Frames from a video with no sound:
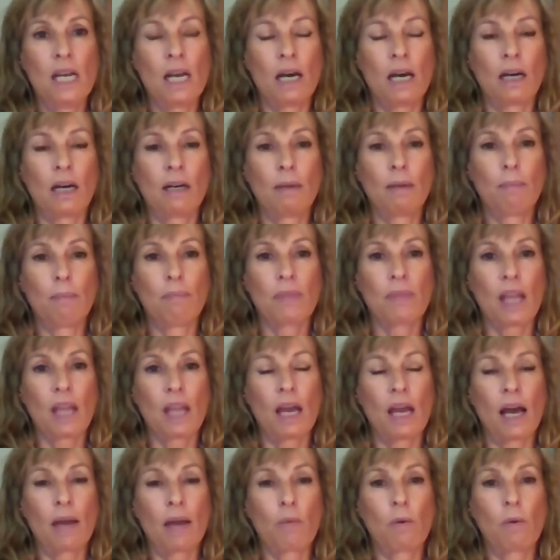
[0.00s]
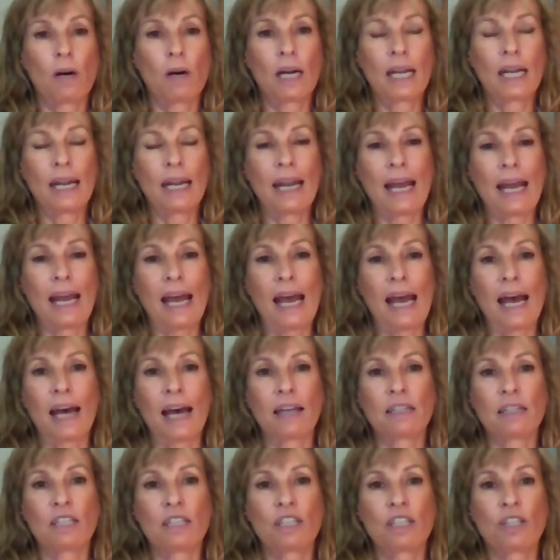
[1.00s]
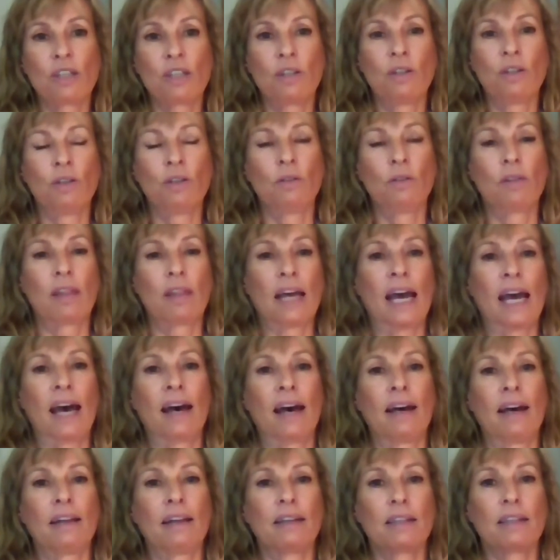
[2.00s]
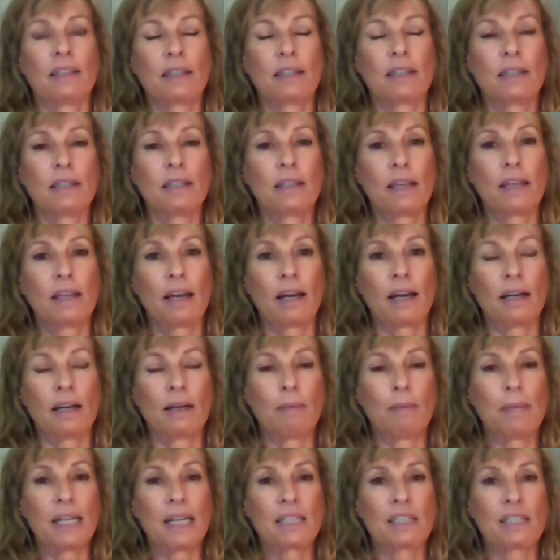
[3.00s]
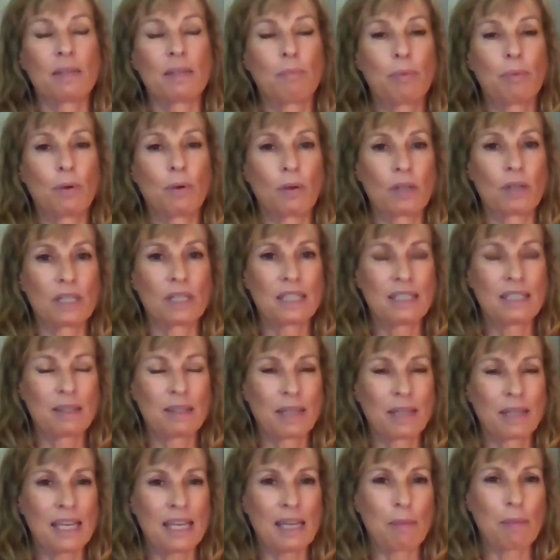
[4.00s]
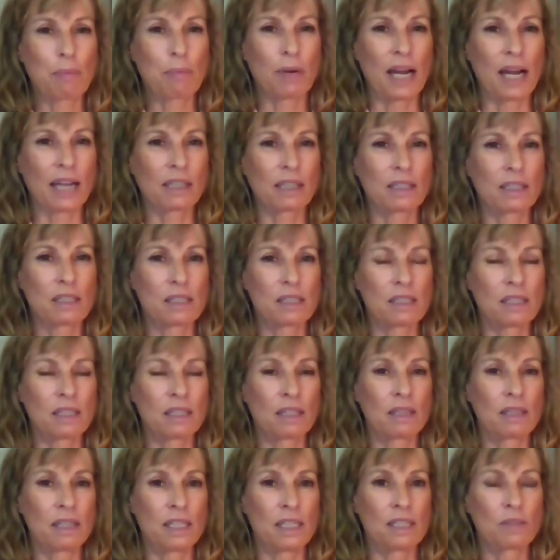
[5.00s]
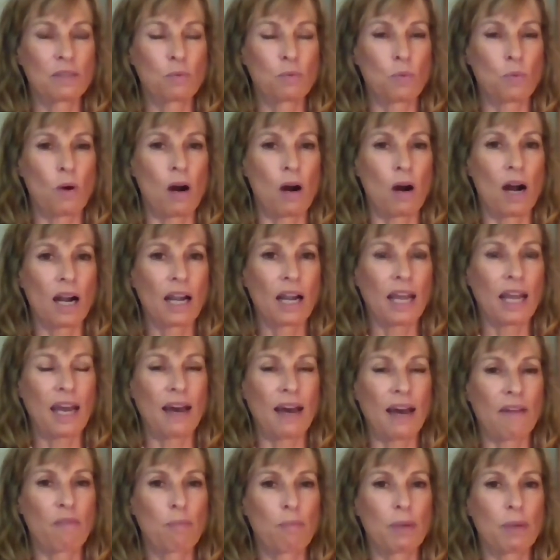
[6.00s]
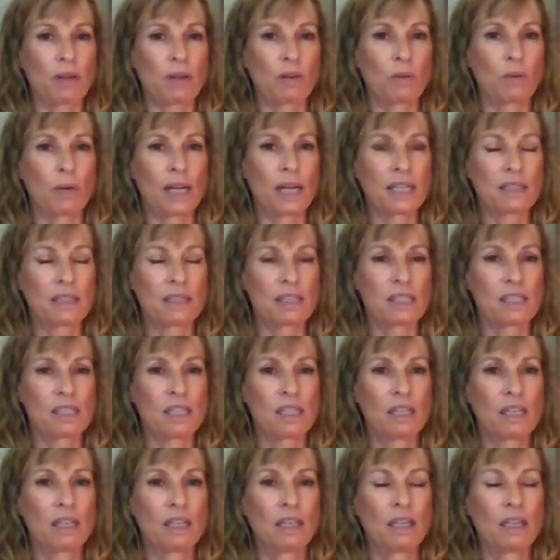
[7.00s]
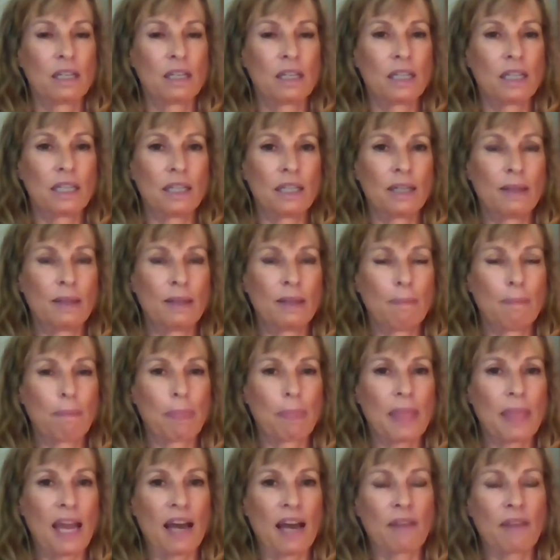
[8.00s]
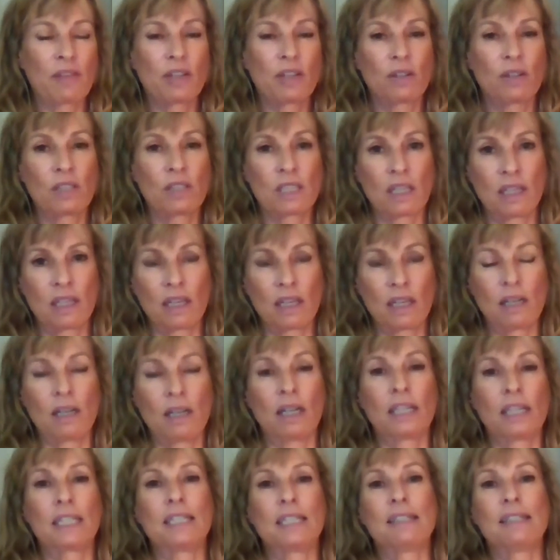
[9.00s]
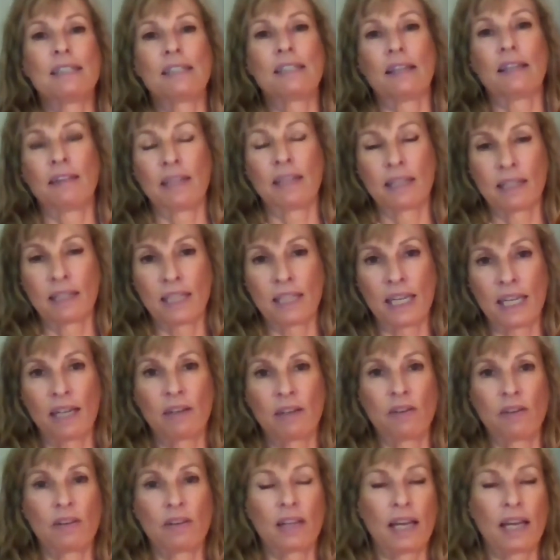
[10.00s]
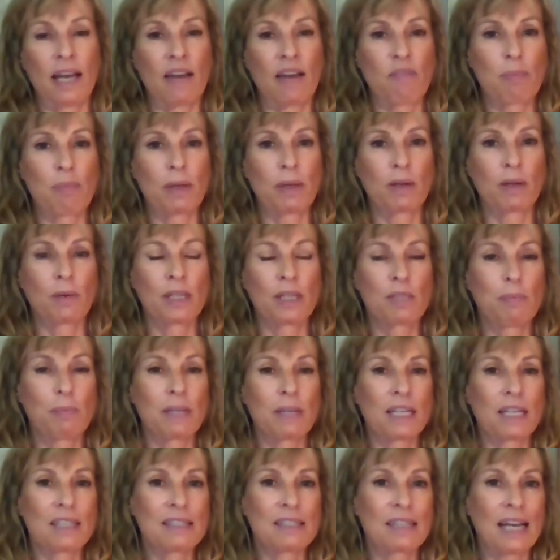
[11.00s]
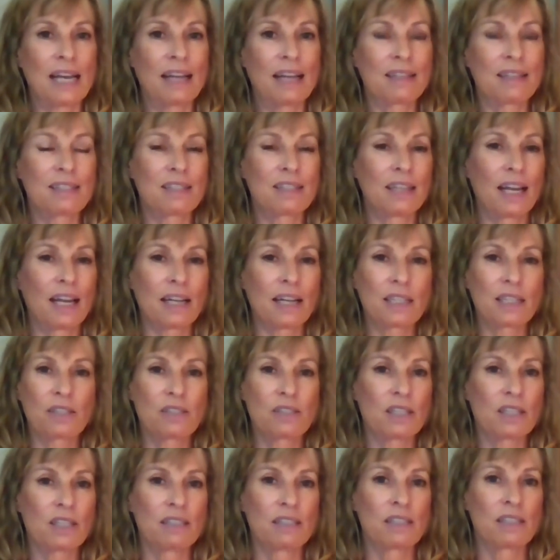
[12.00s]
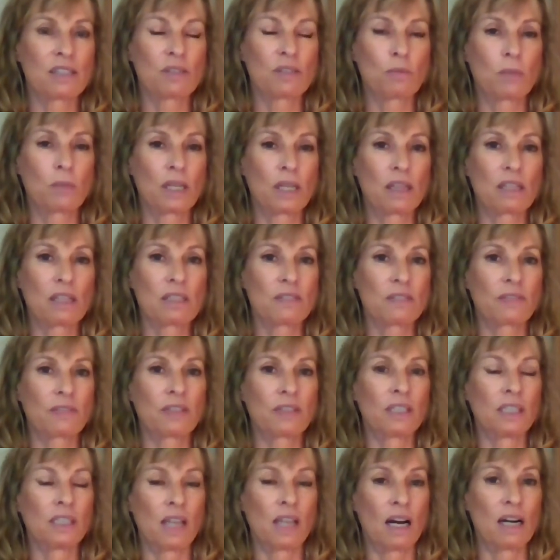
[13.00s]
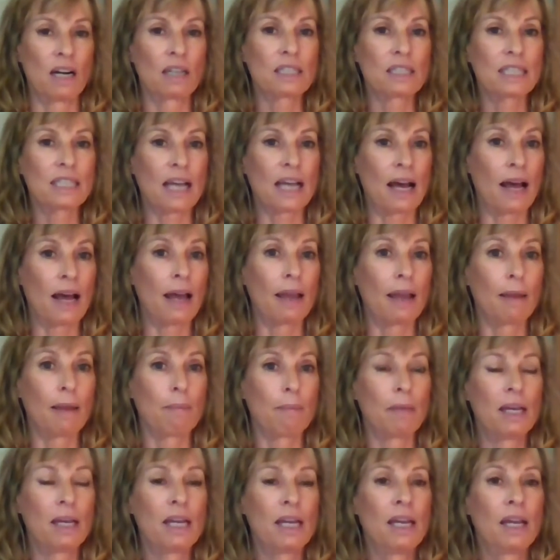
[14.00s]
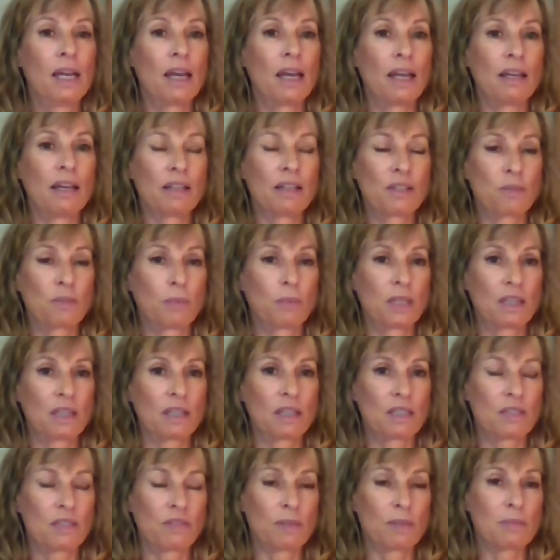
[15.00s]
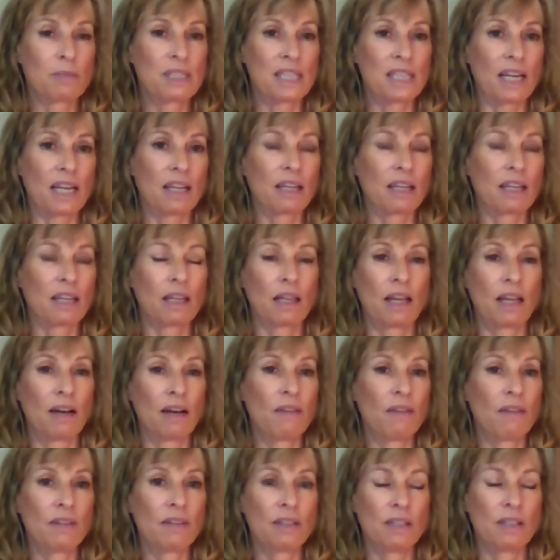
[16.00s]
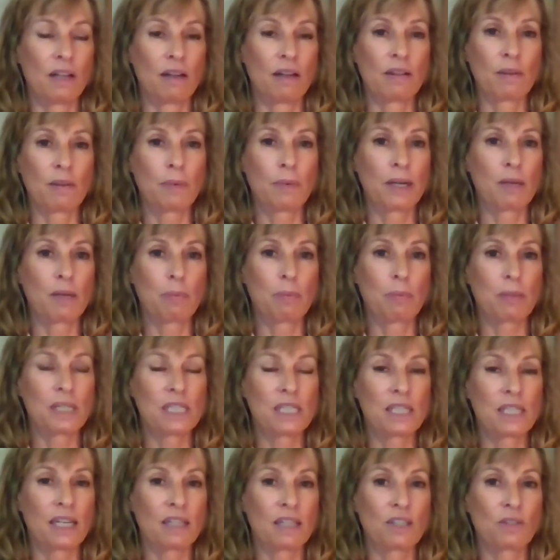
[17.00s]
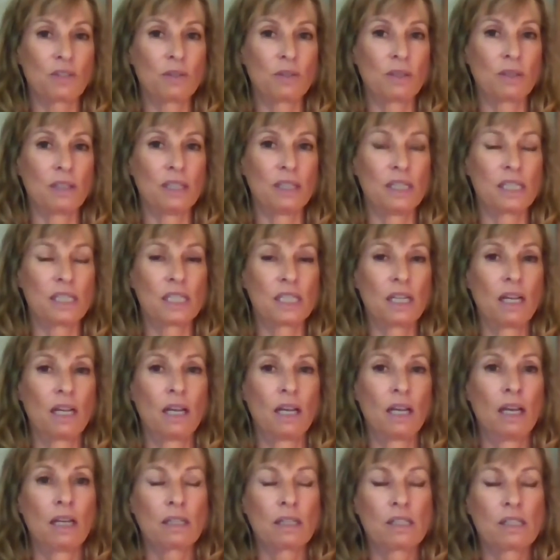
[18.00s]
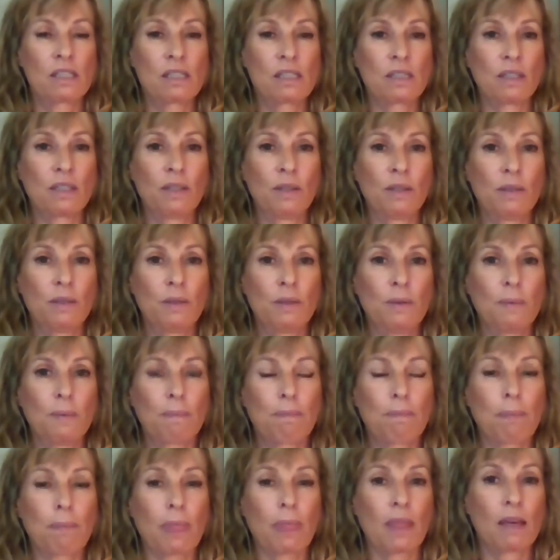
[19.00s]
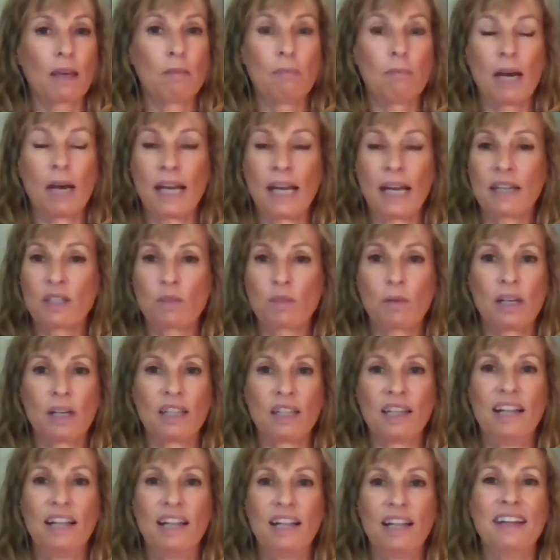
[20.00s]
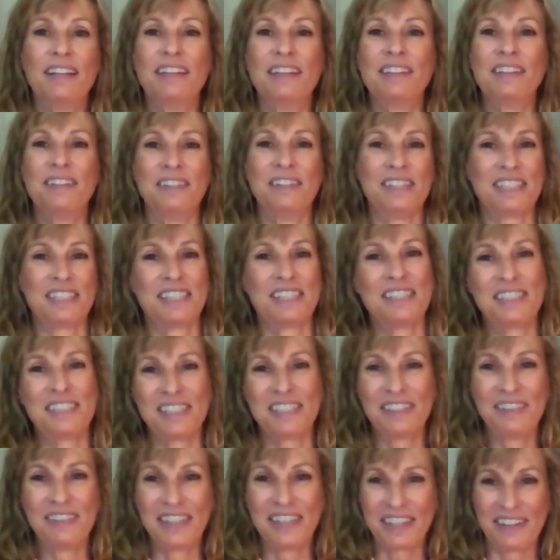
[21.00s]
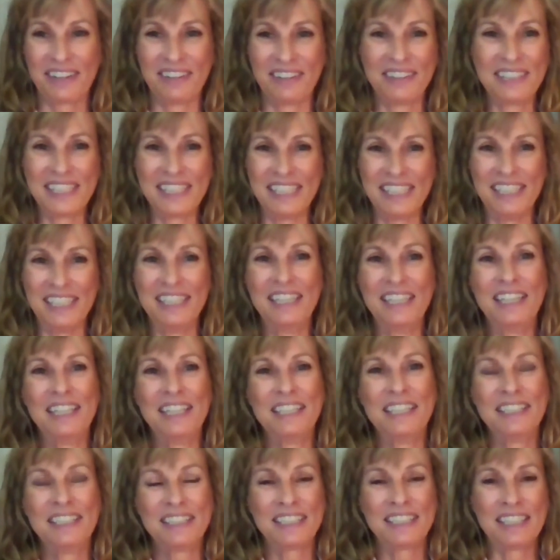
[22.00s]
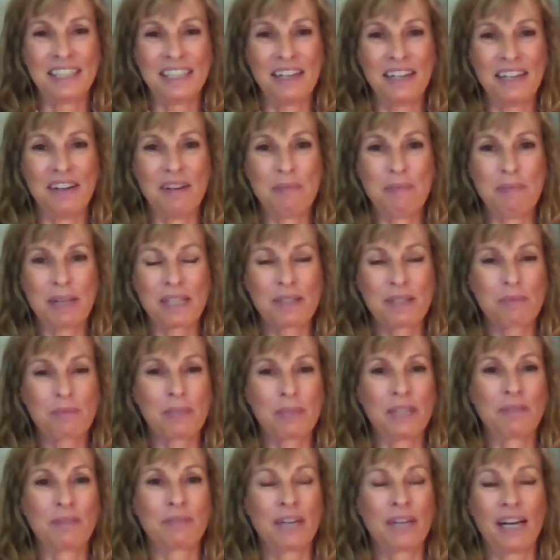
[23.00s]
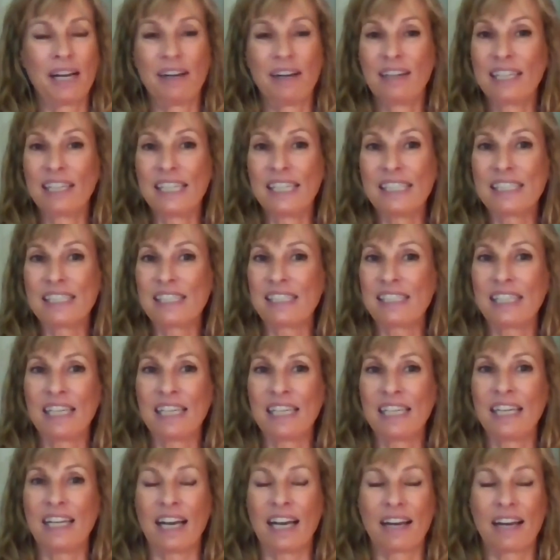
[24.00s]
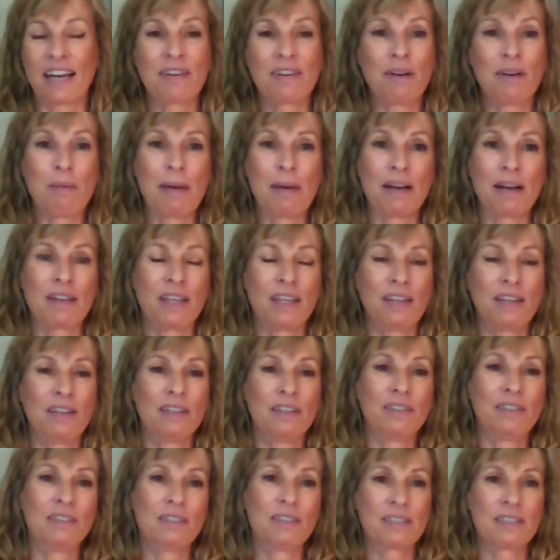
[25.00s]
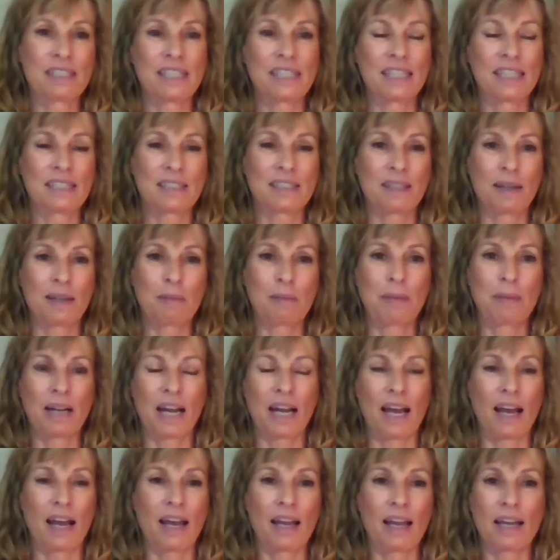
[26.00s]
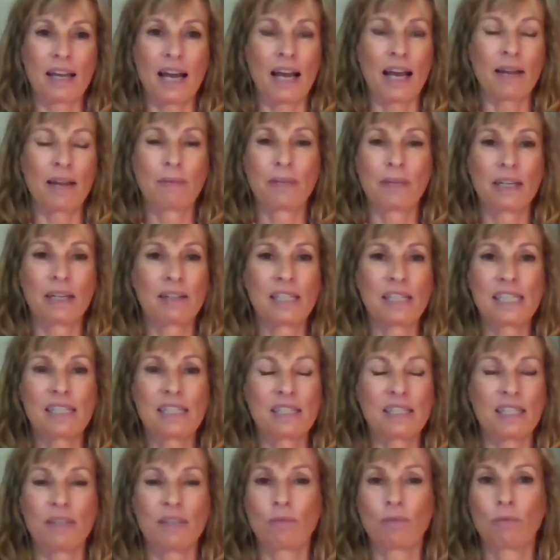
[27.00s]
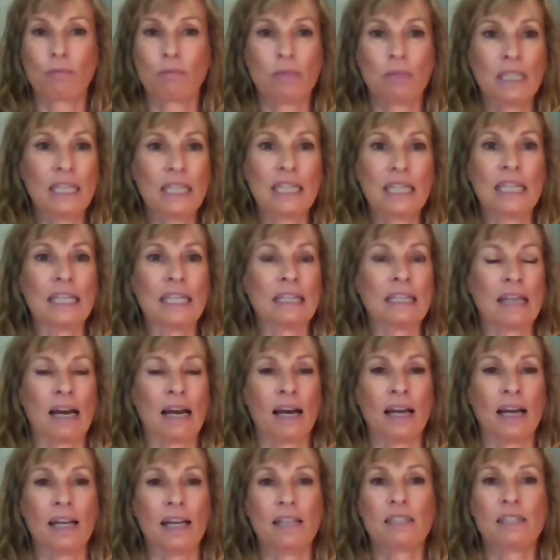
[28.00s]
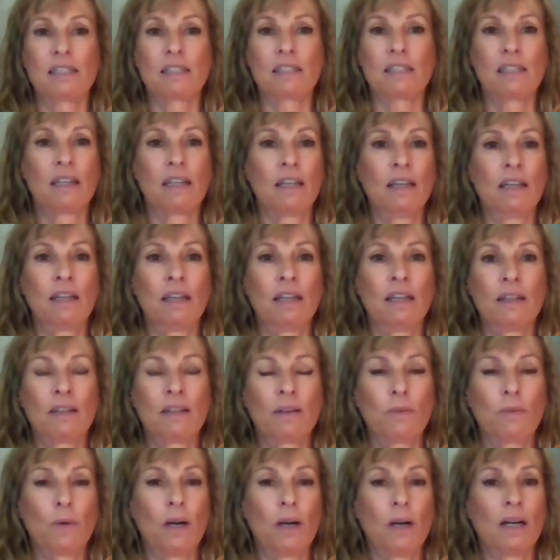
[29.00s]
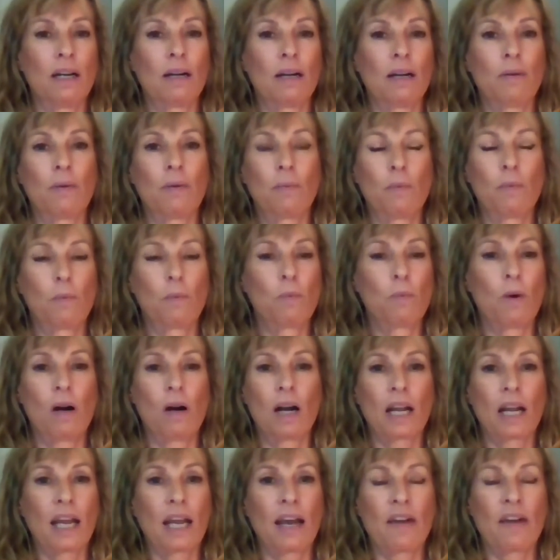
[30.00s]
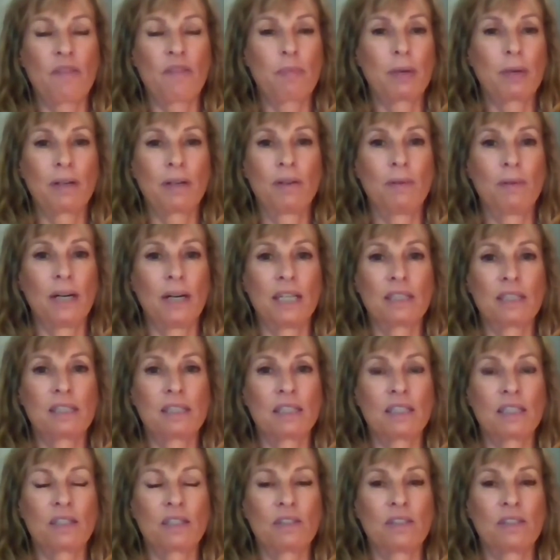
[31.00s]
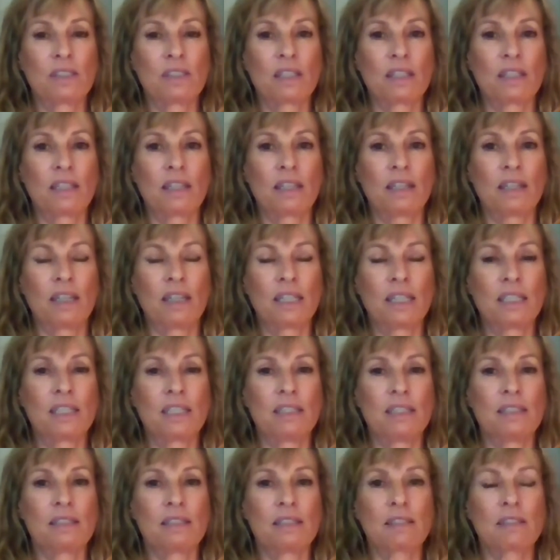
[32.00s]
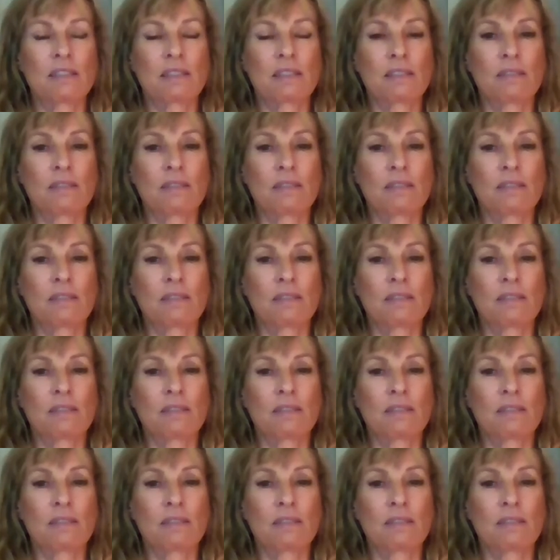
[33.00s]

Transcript: I wanted to add too that it's important to keep practicing these walk half pirouettes. Half turns on the haunches and then later the half pirouettes, because that's an exercise that's with us for a long time. It's with us from second level all the way to pre-St. George. So might as well learn to do it early, you know, because we rarely see, I don't know about you, Cesar, but I rarely see really nice walk half pirouettes and turns on the haunches.